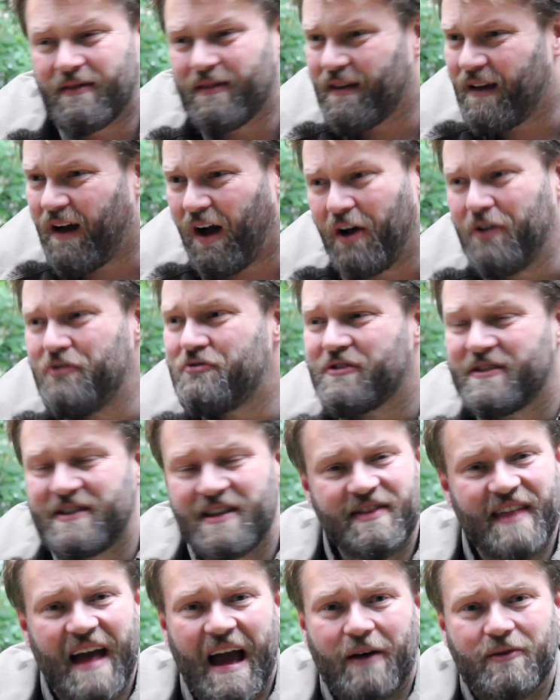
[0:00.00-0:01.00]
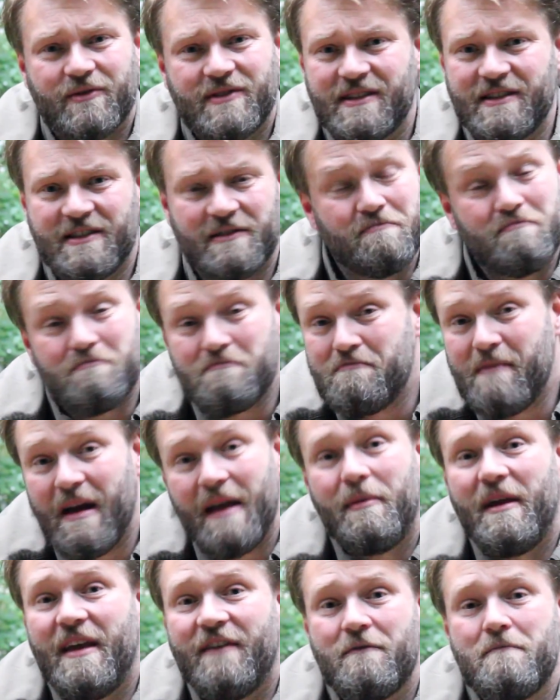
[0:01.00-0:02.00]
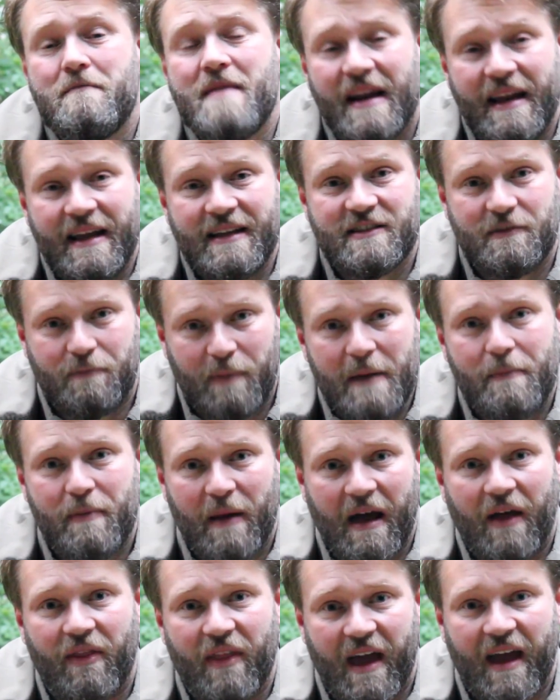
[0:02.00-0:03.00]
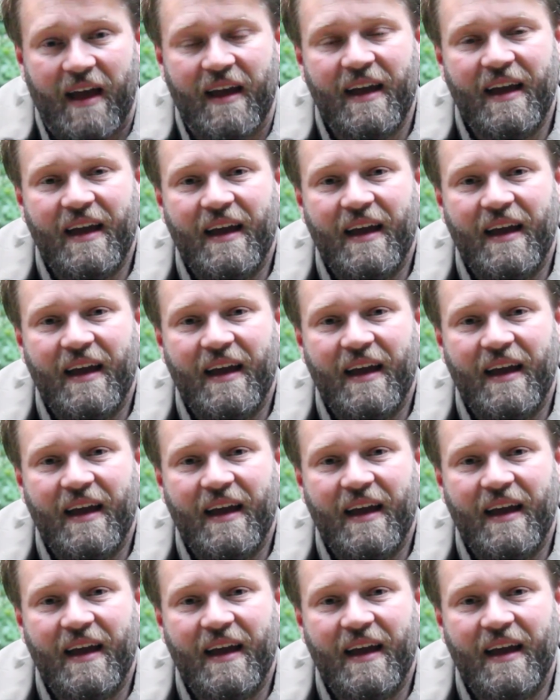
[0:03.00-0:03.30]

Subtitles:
hundreds of thousands, maybe even millions of people out there